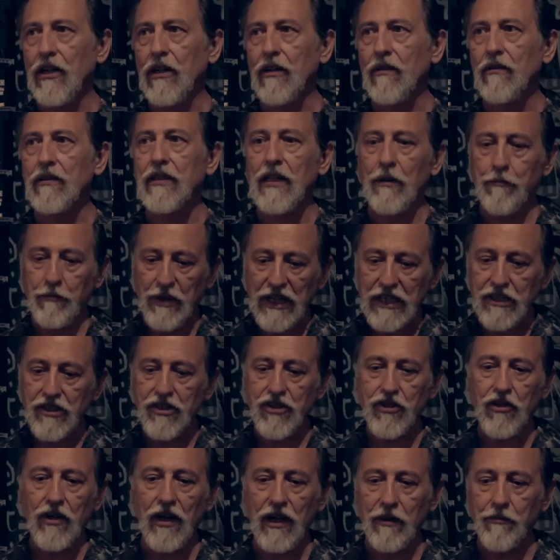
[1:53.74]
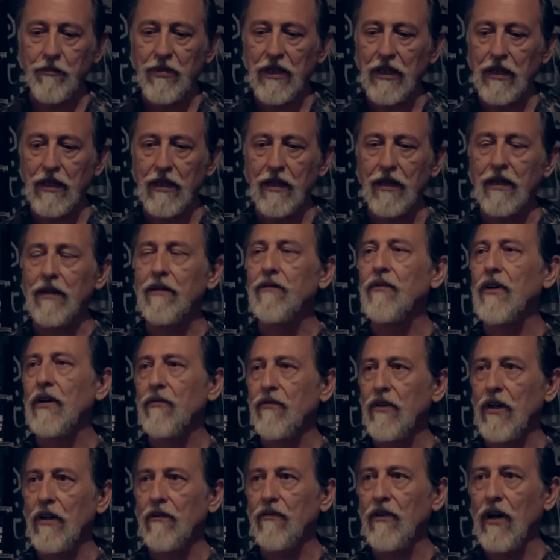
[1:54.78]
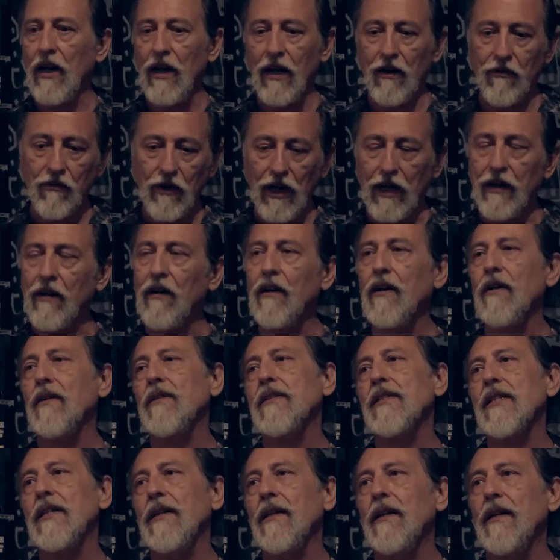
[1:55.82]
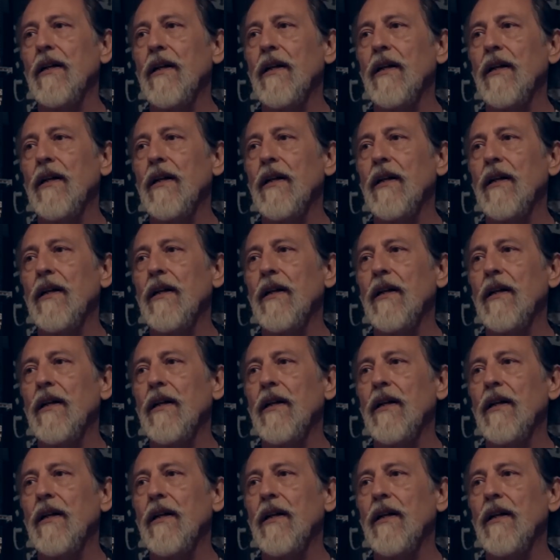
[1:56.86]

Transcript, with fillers: know, the pinstriping of, of, of hot rod art,